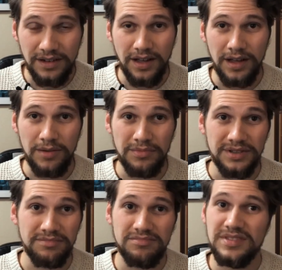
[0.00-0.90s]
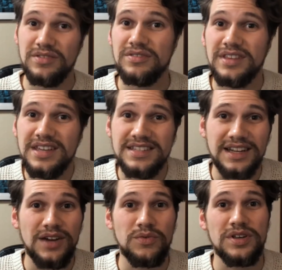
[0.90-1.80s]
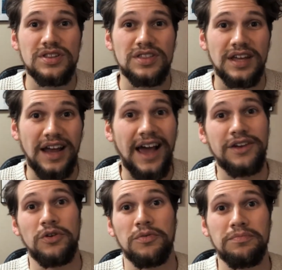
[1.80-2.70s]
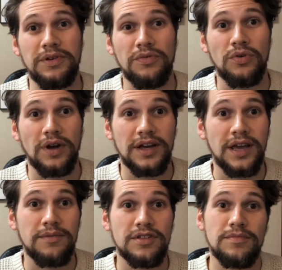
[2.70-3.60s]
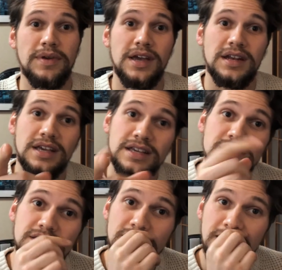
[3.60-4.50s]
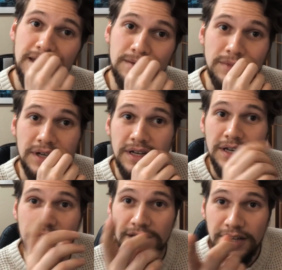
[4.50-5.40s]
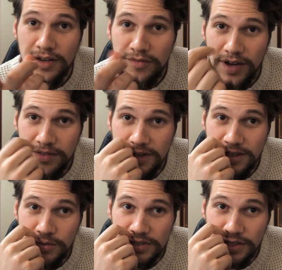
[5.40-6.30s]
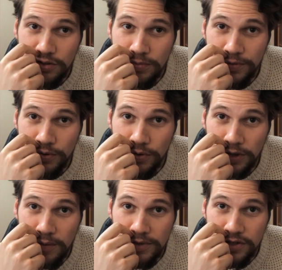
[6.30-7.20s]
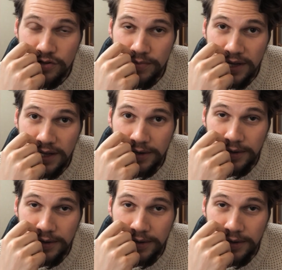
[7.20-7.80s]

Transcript: Um, but there are things that I wish that I knew before I came to Japan. Hence the name five things I wish I knew before coming to Japan.